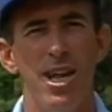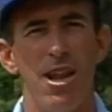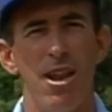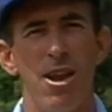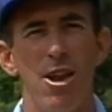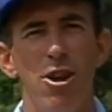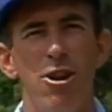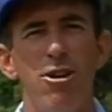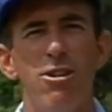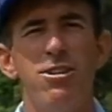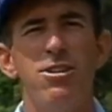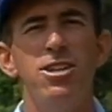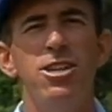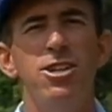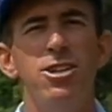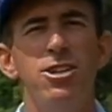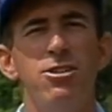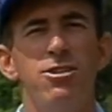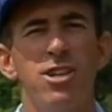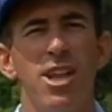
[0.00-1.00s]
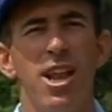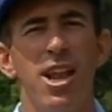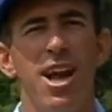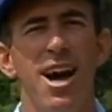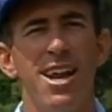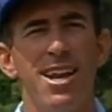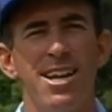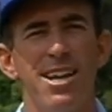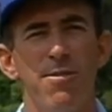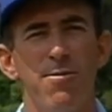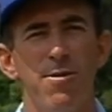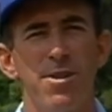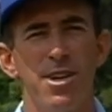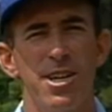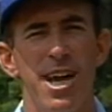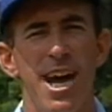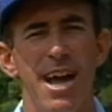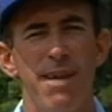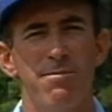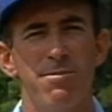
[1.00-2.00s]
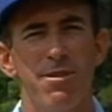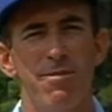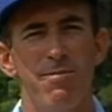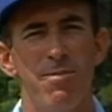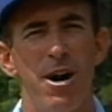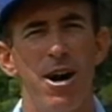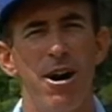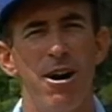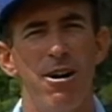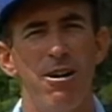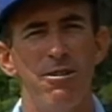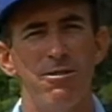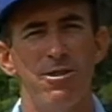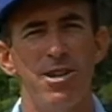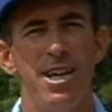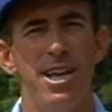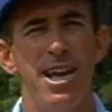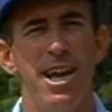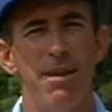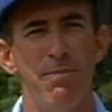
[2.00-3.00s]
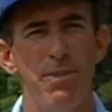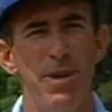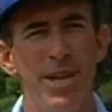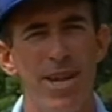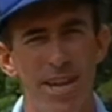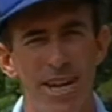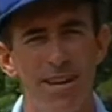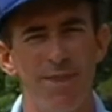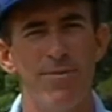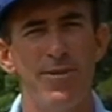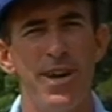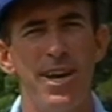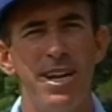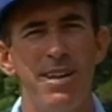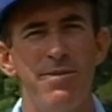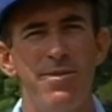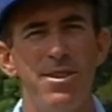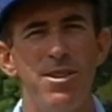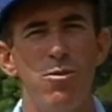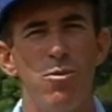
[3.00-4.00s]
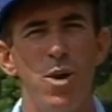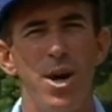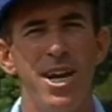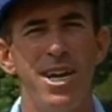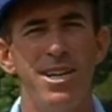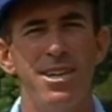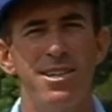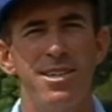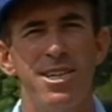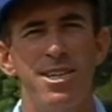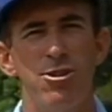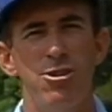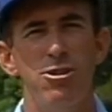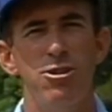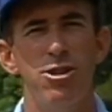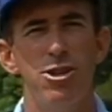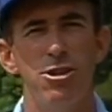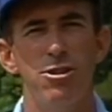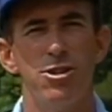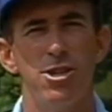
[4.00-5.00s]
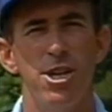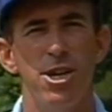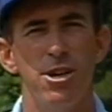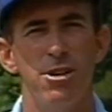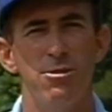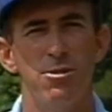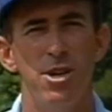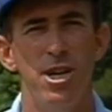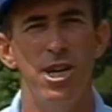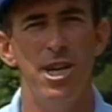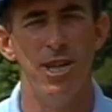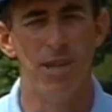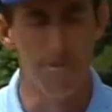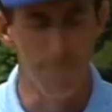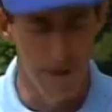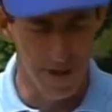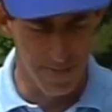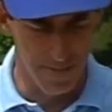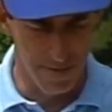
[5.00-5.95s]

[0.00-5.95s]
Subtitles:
Learn to use a lot of different types of balls and be innovative in the ways that you use those to make